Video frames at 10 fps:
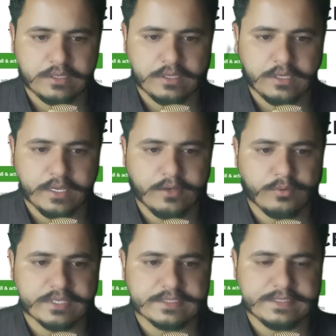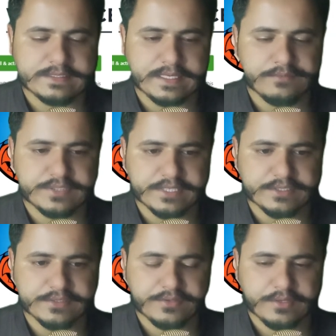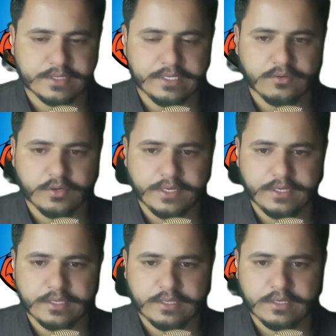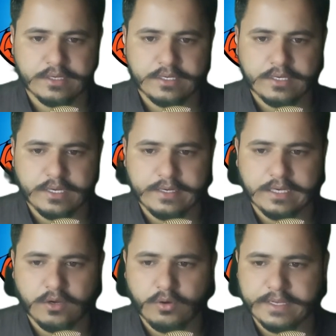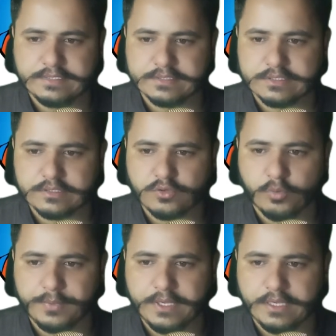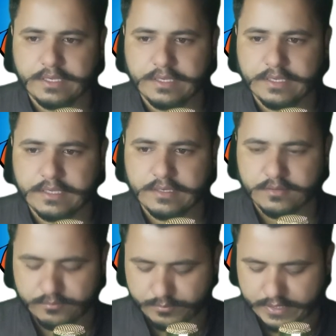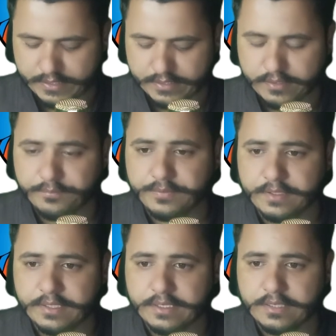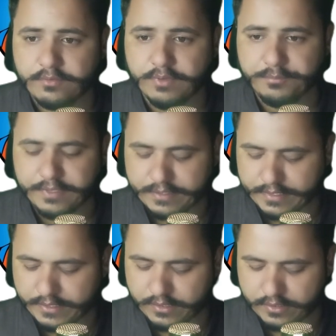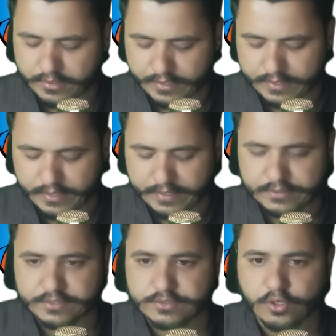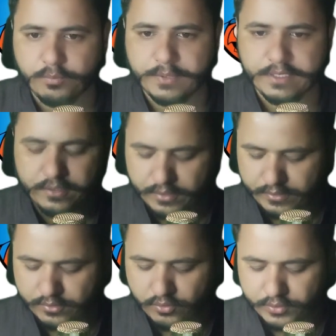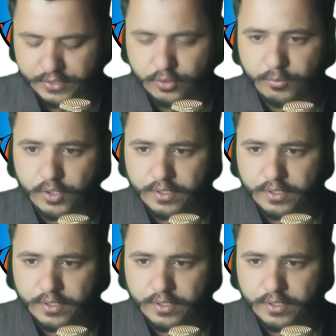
Here you can see save changes, click on it and now I just copy my website link and I just open in incognito mode.